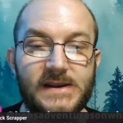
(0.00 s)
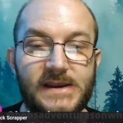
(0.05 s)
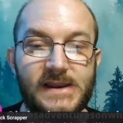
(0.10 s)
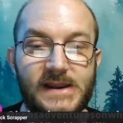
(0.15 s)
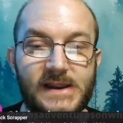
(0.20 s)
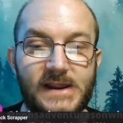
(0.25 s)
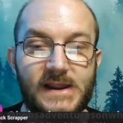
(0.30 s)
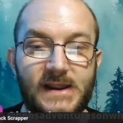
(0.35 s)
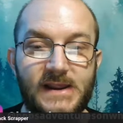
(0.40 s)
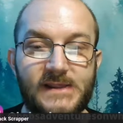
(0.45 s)

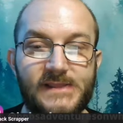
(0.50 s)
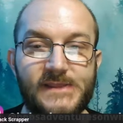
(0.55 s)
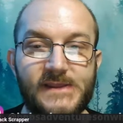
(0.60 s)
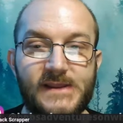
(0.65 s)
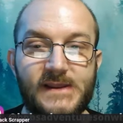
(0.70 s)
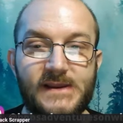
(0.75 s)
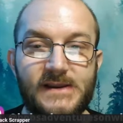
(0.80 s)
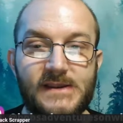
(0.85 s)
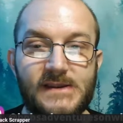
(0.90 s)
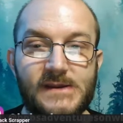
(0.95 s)
Yeah, and
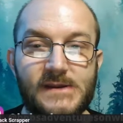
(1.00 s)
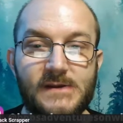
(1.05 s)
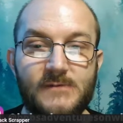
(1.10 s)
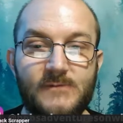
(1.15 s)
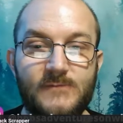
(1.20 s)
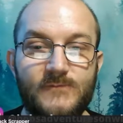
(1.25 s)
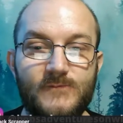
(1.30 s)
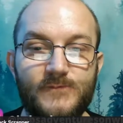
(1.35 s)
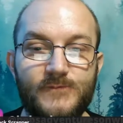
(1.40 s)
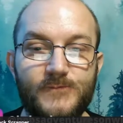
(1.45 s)
then
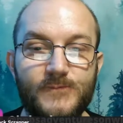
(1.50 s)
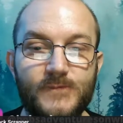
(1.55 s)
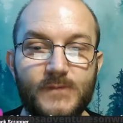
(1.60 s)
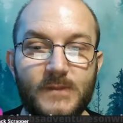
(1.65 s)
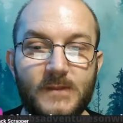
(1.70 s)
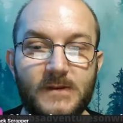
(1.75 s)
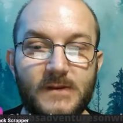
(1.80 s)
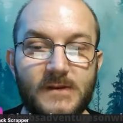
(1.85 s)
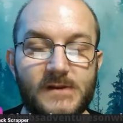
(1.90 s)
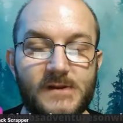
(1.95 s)

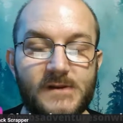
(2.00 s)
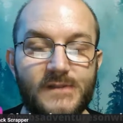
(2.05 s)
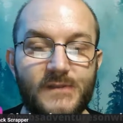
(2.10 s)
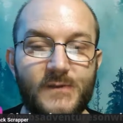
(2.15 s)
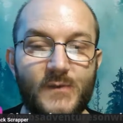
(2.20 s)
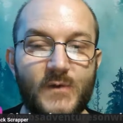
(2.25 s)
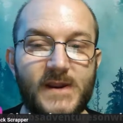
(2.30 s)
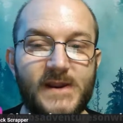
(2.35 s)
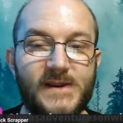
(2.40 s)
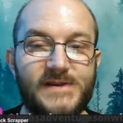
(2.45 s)

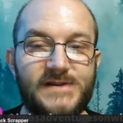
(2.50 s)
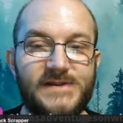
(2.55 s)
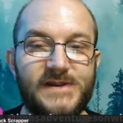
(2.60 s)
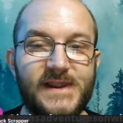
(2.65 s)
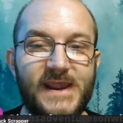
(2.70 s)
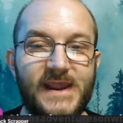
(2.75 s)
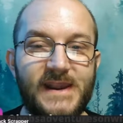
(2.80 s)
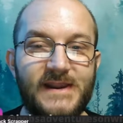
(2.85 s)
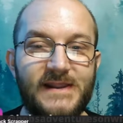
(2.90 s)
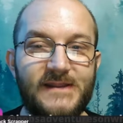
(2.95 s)
the way
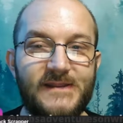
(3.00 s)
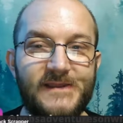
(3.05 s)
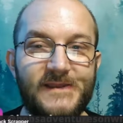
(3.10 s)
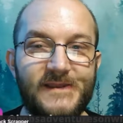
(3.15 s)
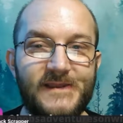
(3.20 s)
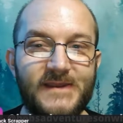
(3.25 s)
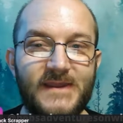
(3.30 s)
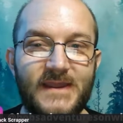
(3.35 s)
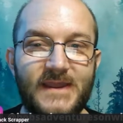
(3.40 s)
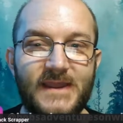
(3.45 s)
she edited
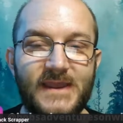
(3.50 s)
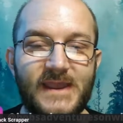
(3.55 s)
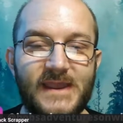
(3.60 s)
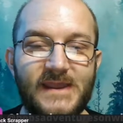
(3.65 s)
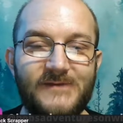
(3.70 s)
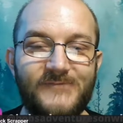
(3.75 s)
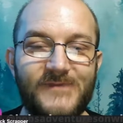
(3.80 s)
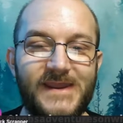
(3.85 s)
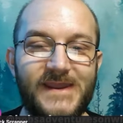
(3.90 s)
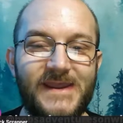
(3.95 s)
it,
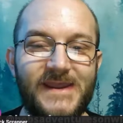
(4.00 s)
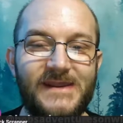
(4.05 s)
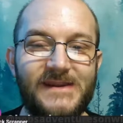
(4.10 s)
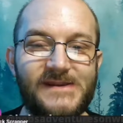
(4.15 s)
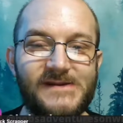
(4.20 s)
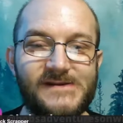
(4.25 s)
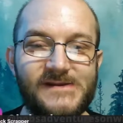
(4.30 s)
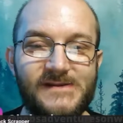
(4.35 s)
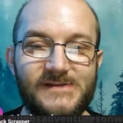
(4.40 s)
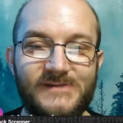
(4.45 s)
and
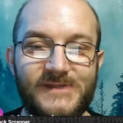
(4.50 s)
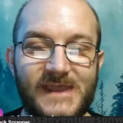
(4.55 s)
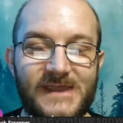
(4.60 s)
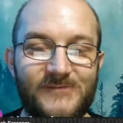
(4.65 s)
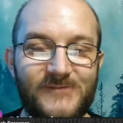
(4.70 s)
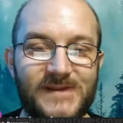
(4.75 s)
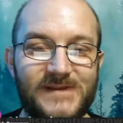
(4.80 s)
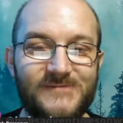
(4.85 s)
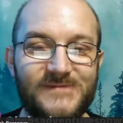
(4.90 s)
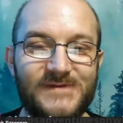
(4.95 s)
man,
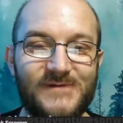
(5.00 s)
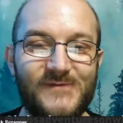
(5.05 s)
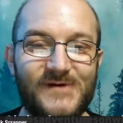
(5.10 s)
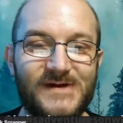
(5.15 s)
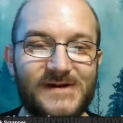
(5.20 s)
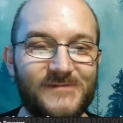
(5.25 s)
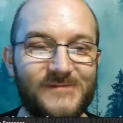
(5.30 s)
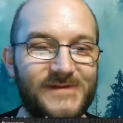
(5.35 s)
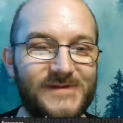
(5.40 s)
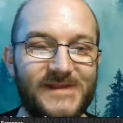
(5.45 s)
that made me
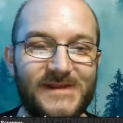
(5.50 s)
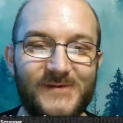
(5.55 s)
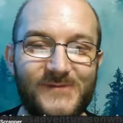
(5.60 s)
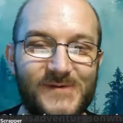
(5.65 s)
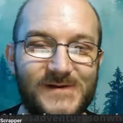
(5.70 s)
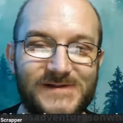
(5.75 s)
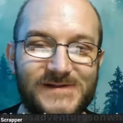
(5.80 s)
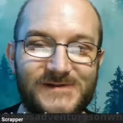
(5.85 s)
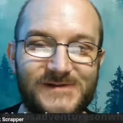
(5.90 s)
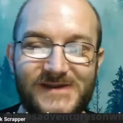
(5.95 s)
want to be like,
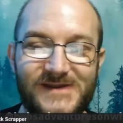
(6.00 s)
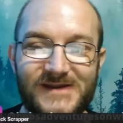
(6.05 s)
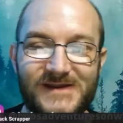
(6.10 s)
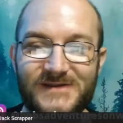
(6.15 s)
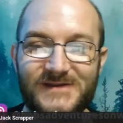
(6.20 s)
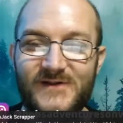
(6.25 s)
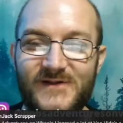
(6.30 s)
what are you talking?